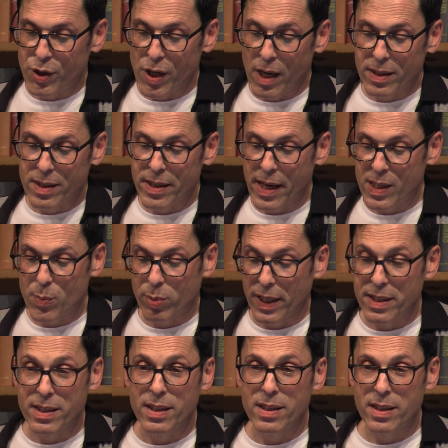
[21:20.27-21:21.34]
John Sex
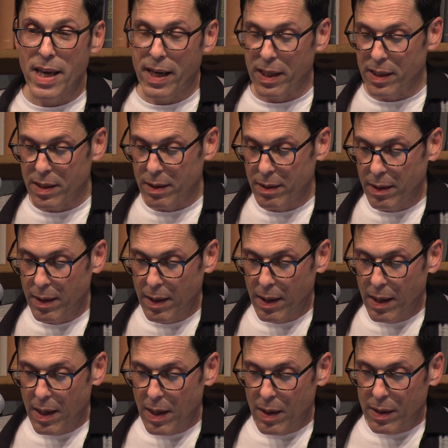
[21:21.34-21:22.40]
placing second,
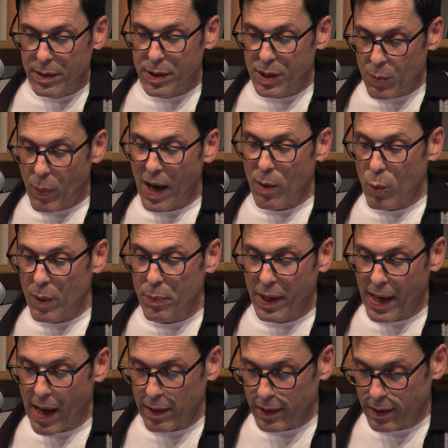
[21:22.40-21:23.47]
despite
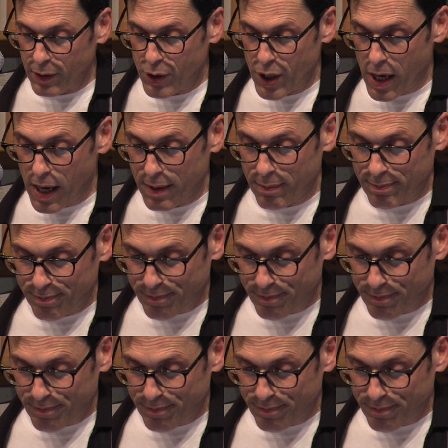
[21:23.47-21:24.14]
whipping out Little John.